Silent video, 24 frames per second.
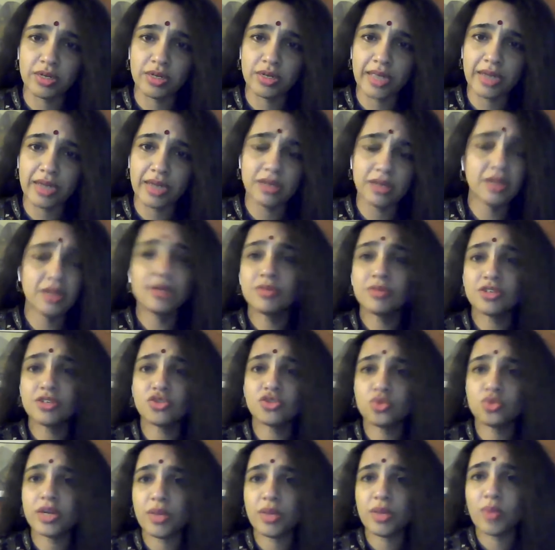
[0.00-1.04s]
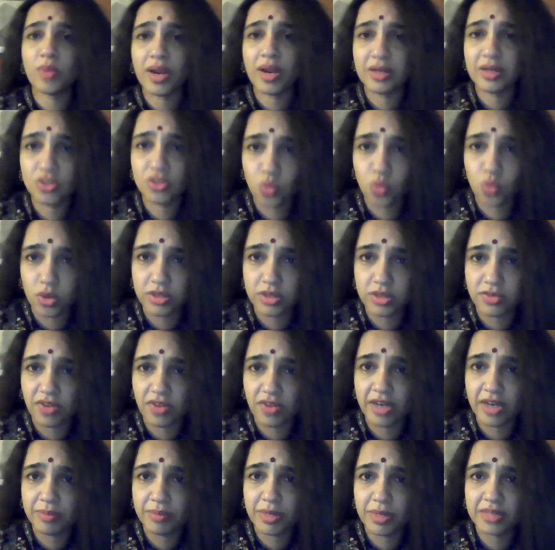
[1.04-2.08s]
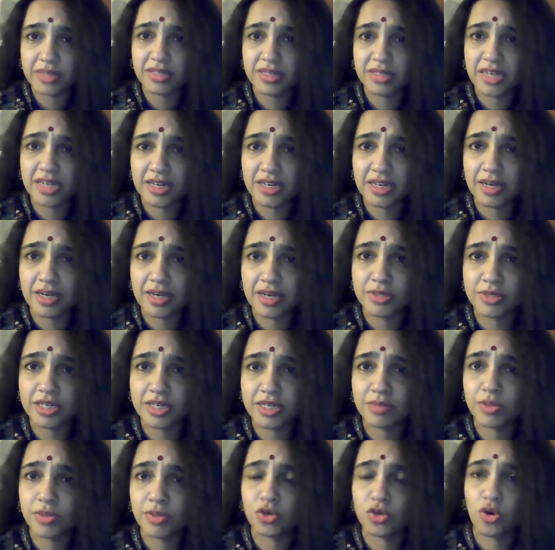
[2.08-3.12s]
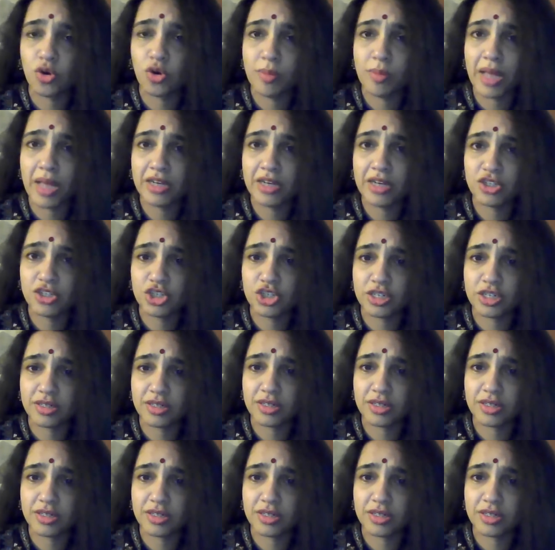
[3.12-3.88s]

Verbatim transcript: Because today, where does water find place in an income statement or balance sheet?